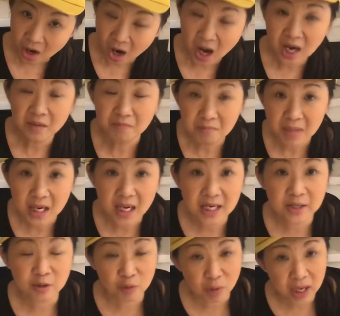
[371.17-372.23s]
God
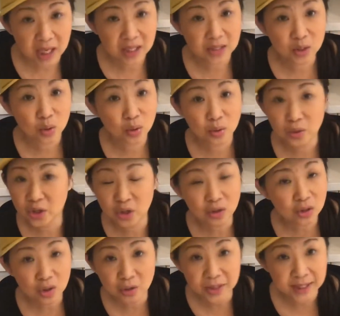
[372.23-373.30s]
made Christ, who
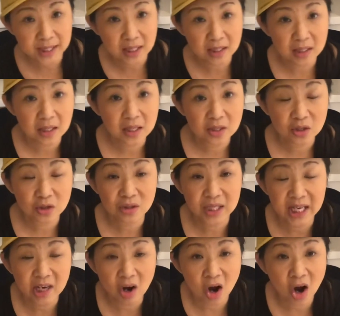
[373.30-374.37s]
knew no sin, to
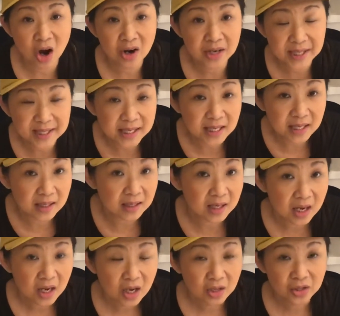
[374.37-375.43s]
take our sin
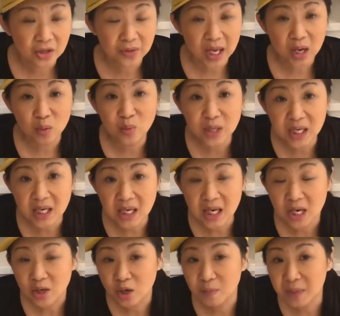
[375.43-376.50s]
so that we
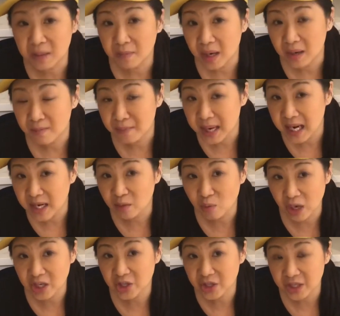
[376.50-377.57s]
could be made
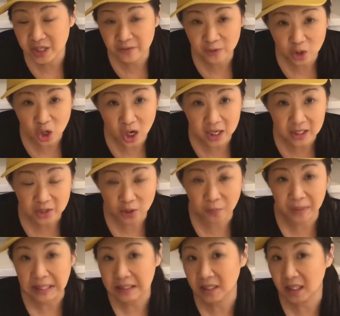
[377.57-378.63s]
righteousness for God. So
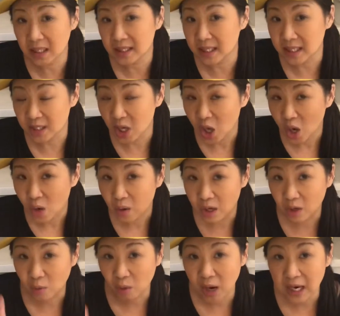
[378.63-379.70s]
basically this,
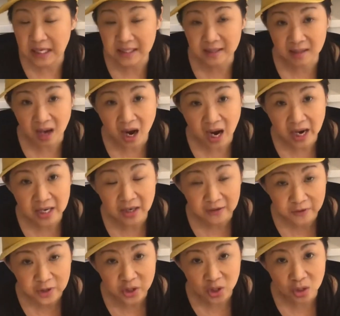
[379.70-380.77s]
when Christ died
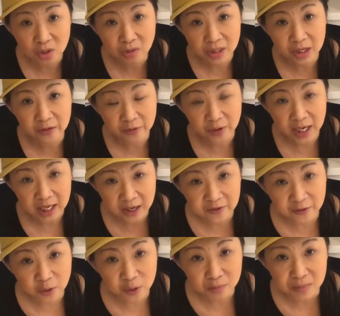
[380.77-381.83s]
for you, dear friend, and
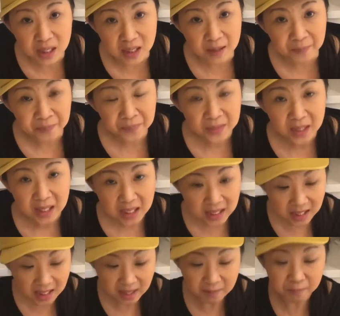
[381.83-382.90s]
for me,
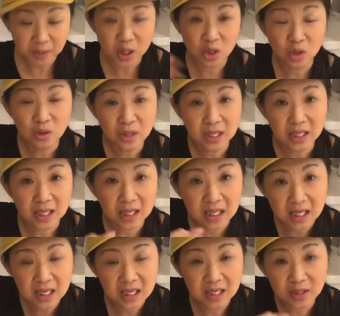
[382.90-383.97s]
he imputed
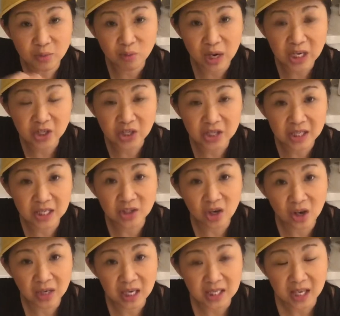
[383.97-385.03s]
his righteousness
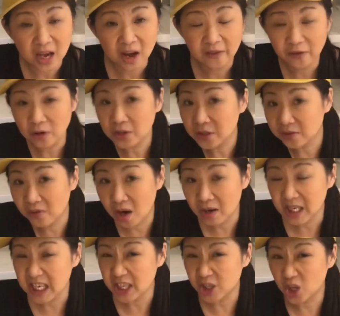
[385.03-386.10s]
on us. First of all,
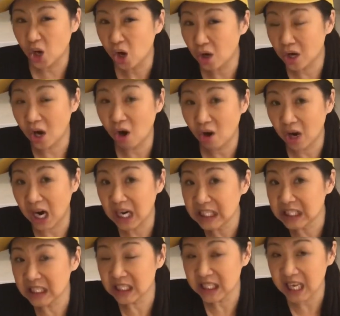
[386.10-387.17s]
he took our
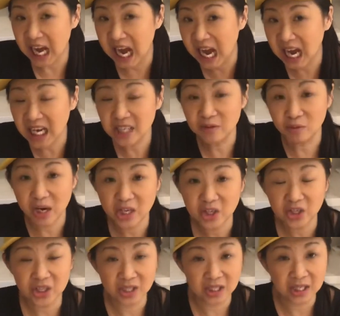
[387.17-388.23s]
ugly
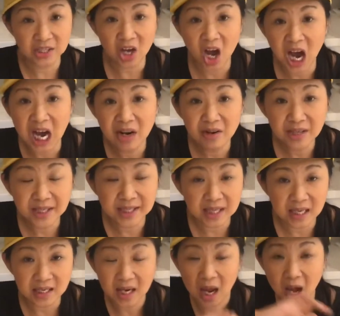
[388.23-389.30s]
unrighteousness, our
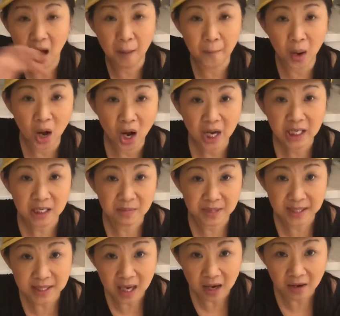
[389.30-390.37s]
sin, upon
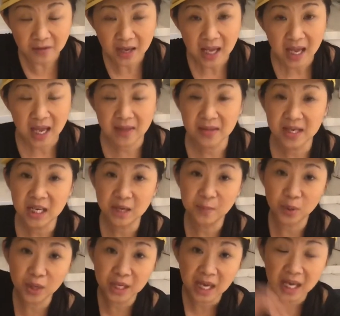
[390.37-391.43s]
himself, and then he
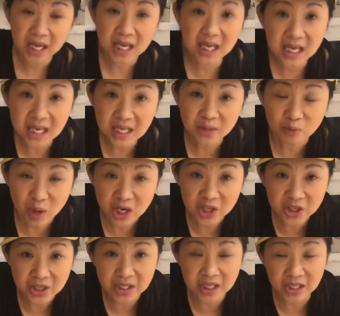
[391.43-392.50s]
put his
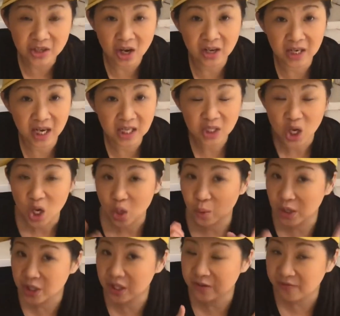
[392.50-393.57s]
righteousness on us,
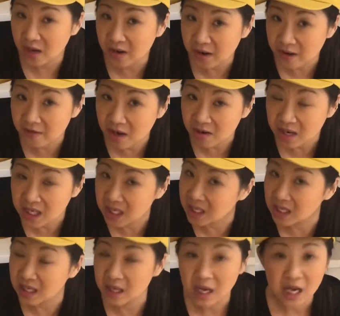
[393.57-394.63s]
which is very, very
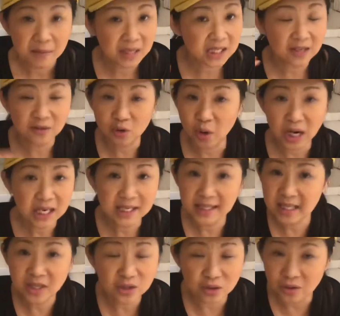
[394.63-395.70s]
key, because if Christ
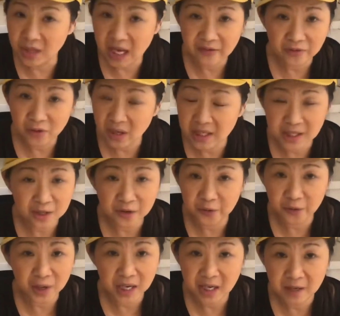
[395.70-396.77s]
didn't do that for us, dear
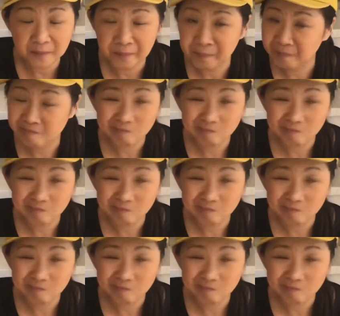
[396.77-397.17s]
friend,